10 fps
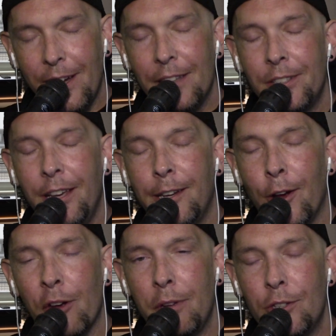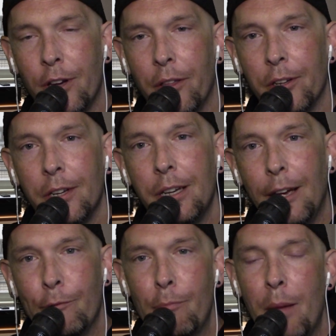guys take care of each other,
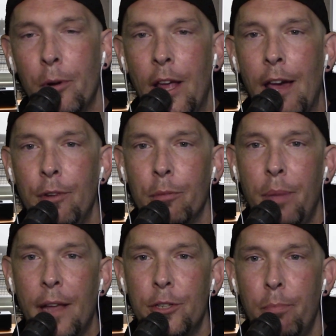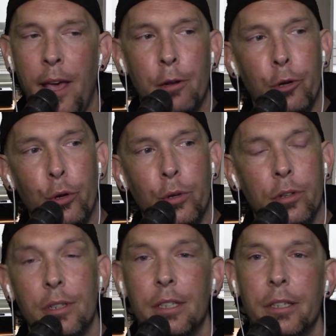and remember to have your pet spayed or
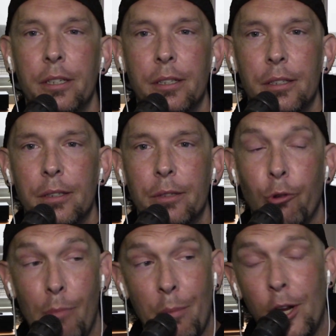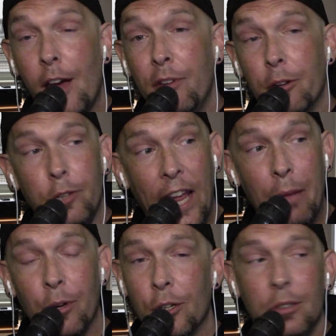neutered. Remember to have your
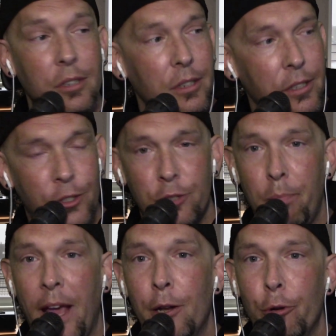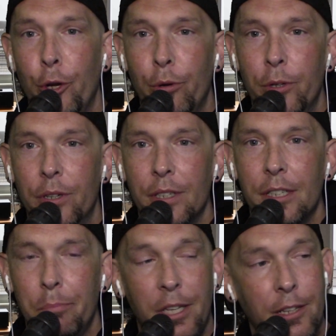neighbor spayed or neutered,
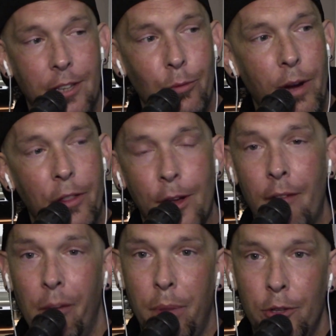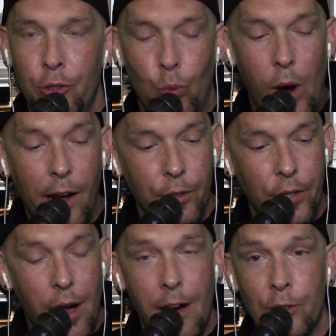because I'd rather have a bunch of wild
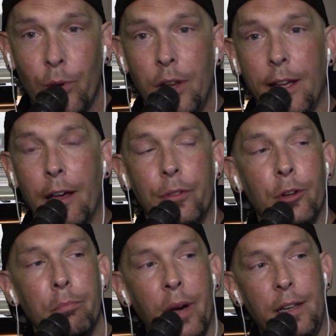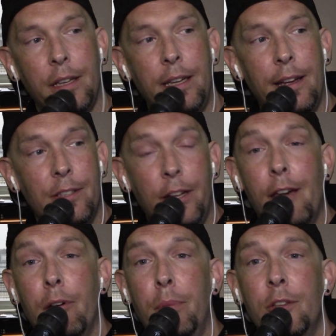dogs running out there biting kids than
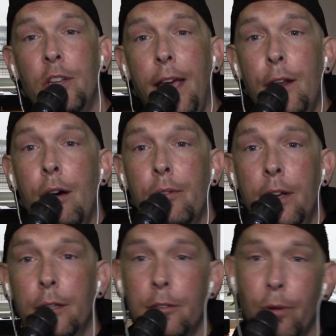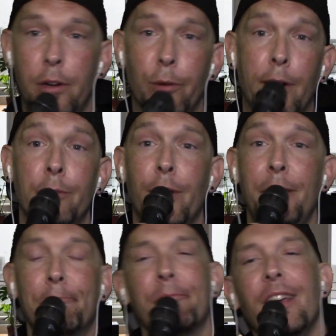have a bunch of Adolf Hitlers running around,
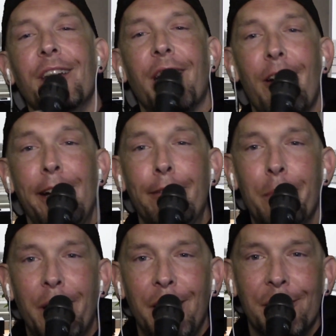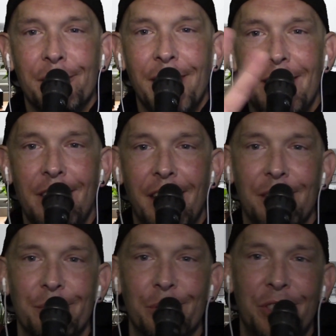right? All right, everybody, that's it.
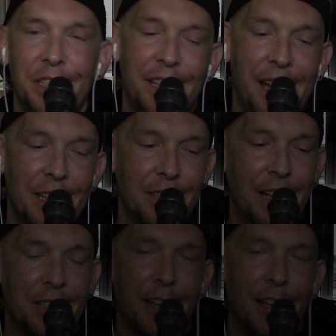We'll see you guys next